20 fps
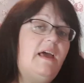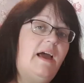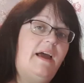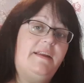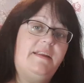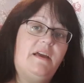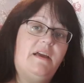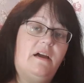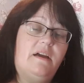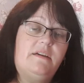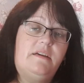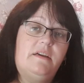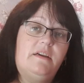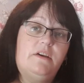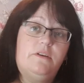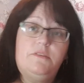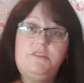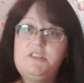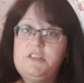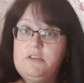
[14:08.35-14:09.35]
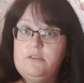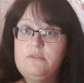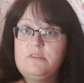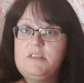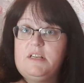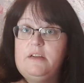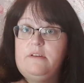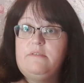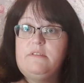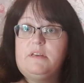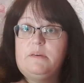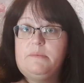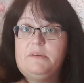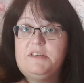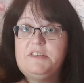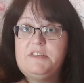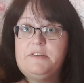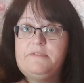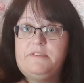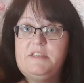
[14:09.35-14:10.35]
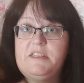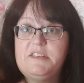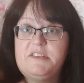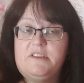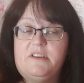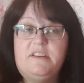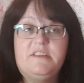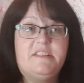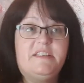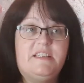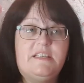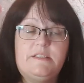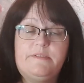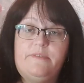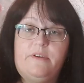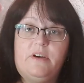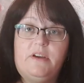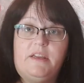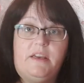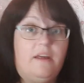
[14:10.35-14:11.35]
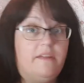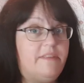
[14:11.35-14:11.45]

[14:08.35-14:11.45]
And yet I can go into Yours Clothing and buy stuff in this size and it's fine.